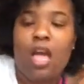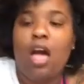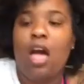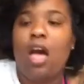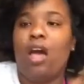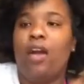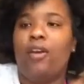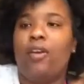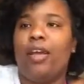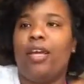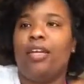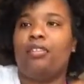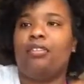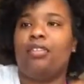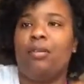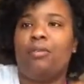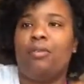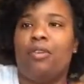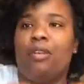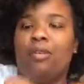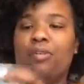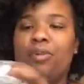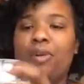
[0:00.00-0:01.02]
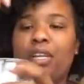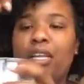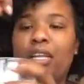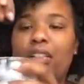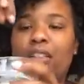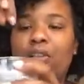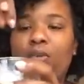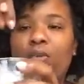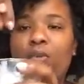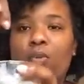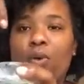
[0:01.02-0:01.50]
All right, so I'm gonna put it in
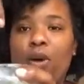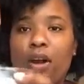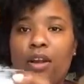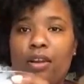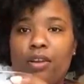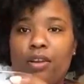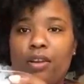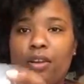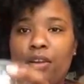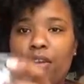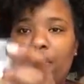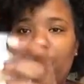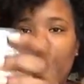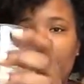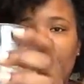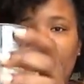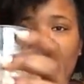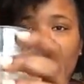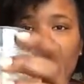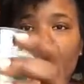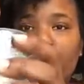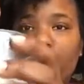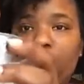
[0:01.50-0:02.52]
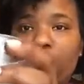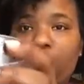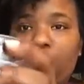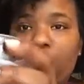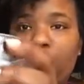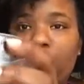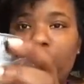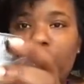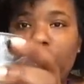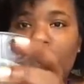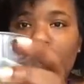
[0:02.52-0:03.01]
the water, and so what you're
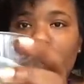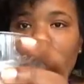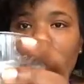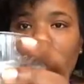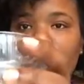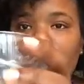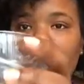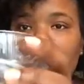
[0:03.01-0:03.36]
gonna do is